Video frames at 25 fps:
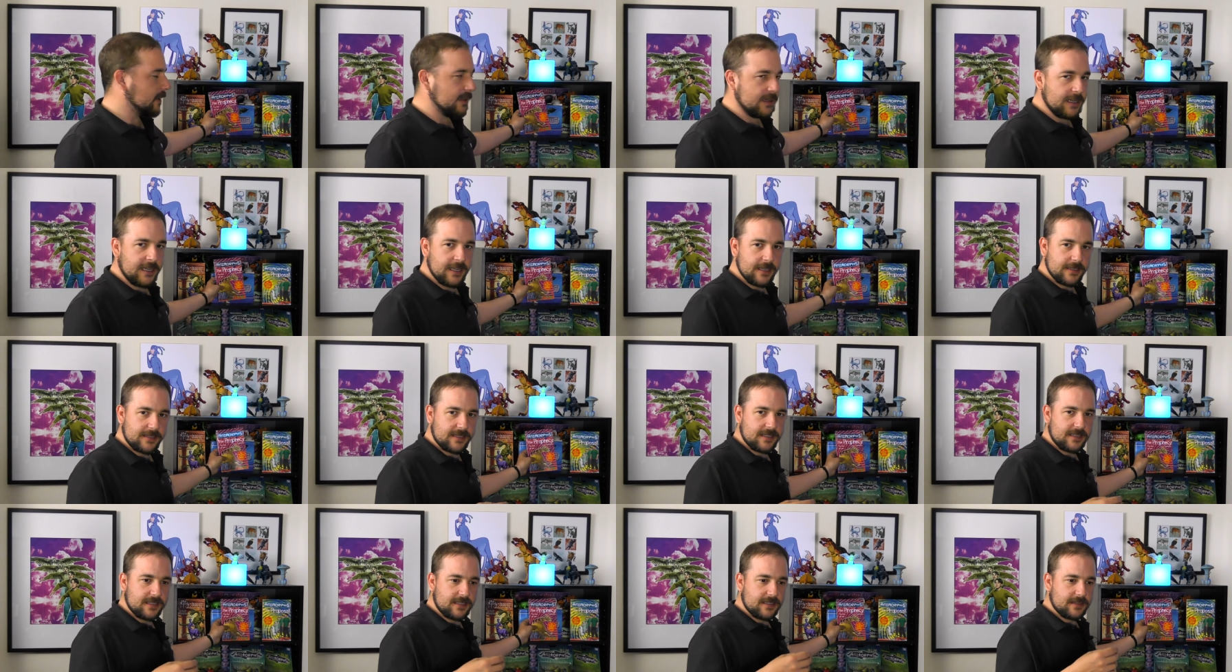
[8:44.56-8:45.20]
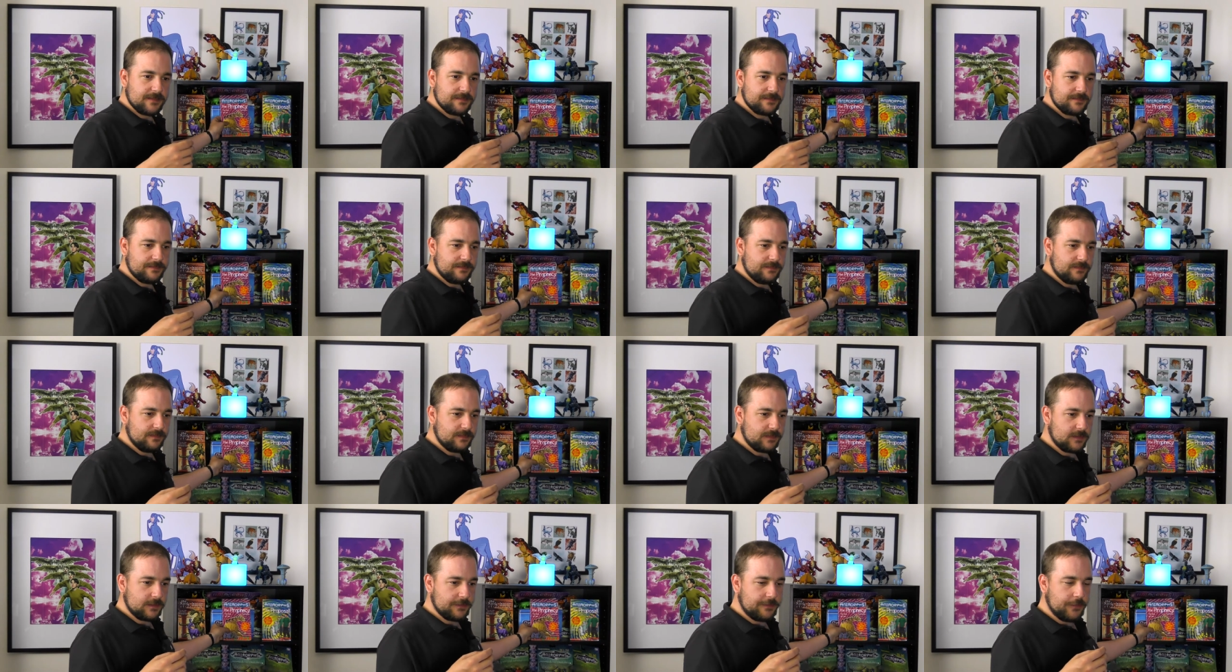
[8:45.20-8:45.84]
It's
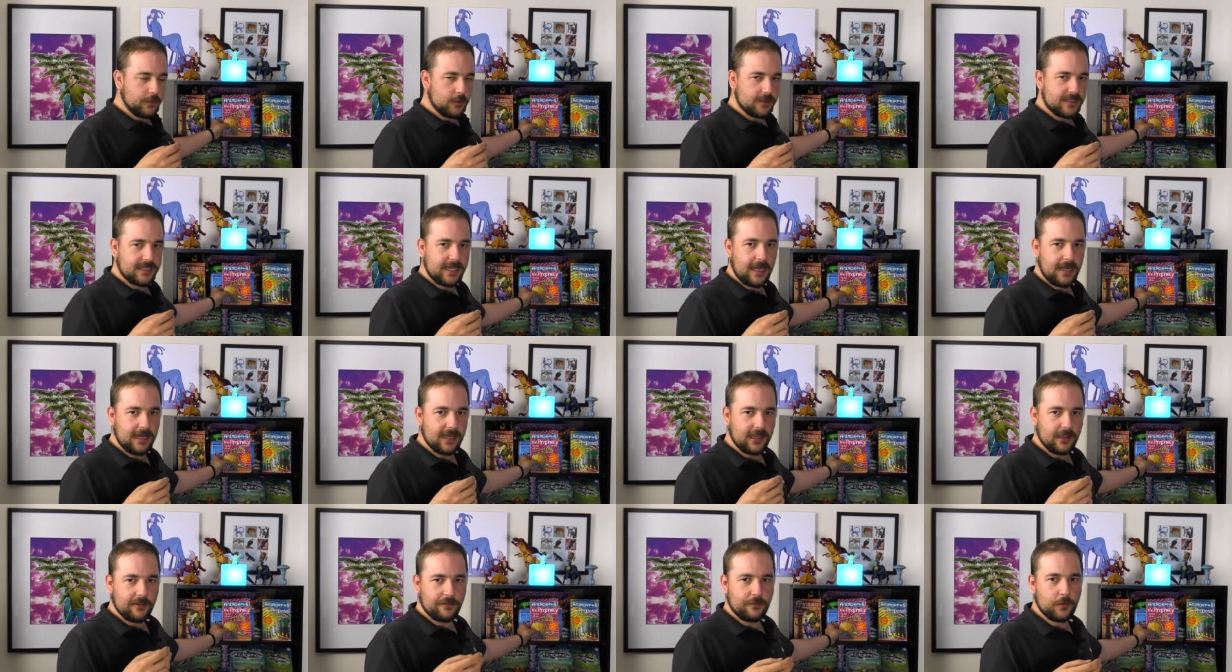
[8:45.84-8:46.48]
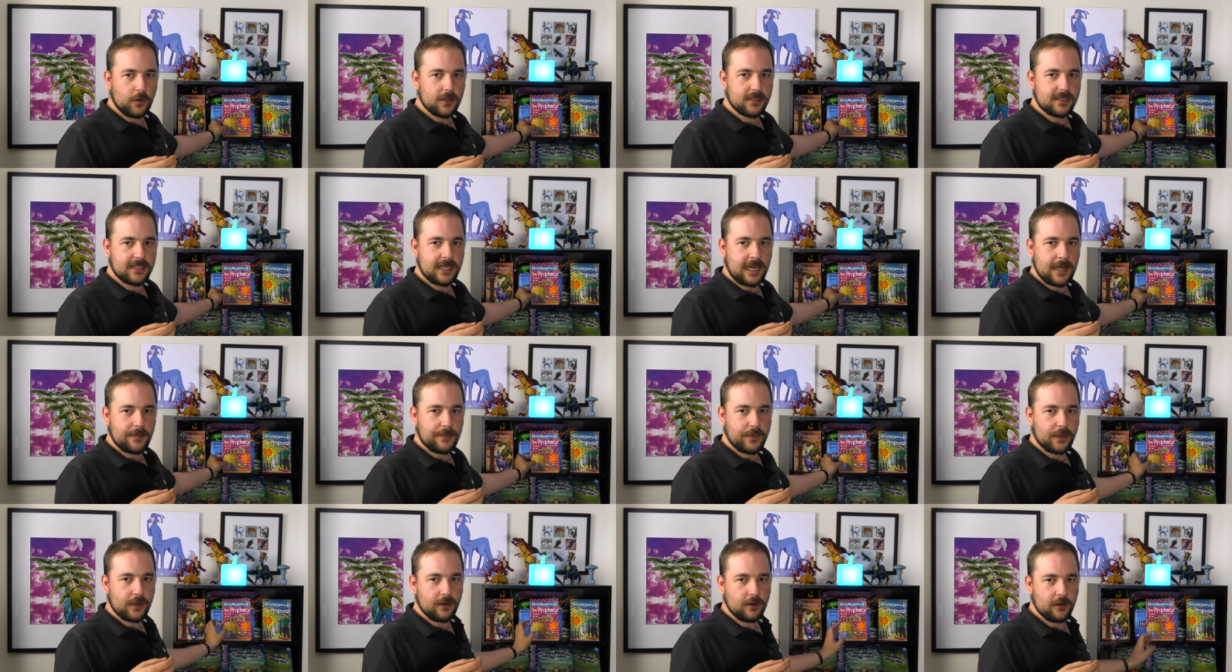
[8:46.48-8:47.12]
foretelling of what's to
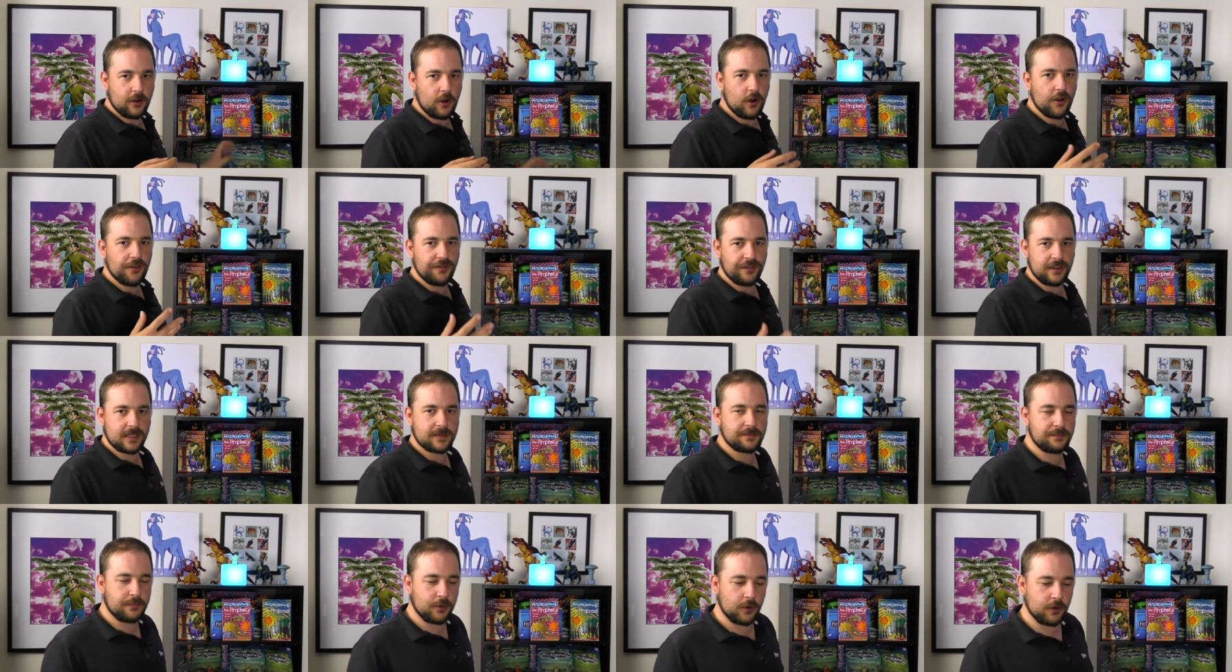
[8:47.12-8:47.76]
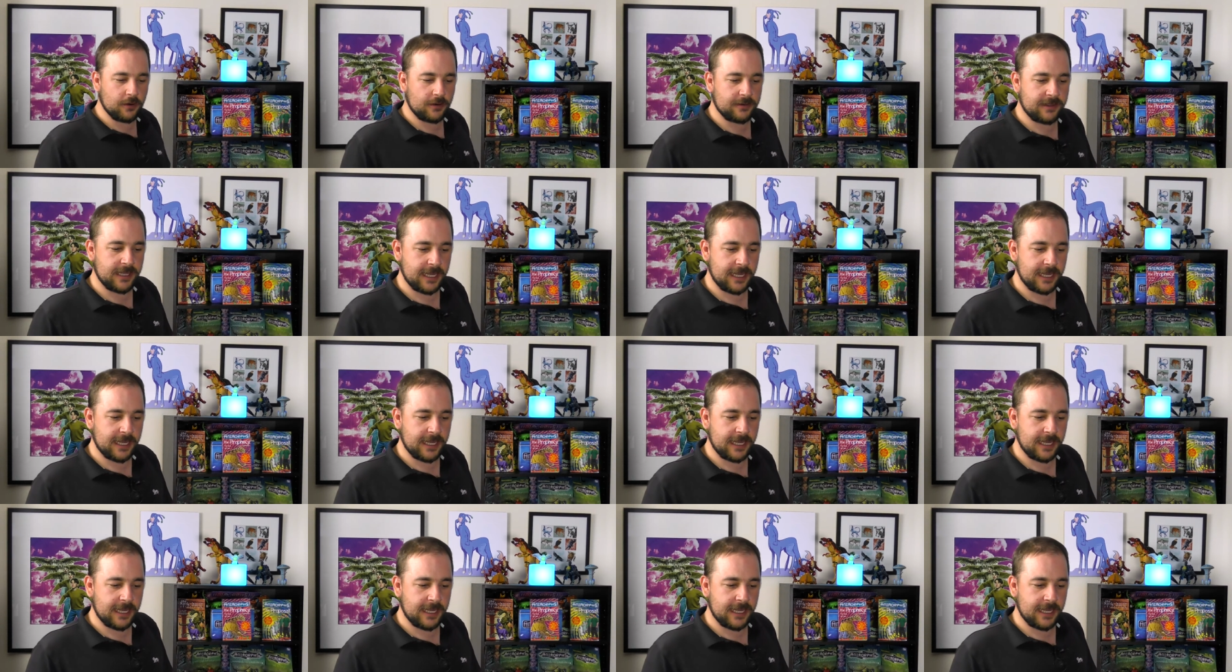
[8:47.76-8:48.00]
happen a lot in this book.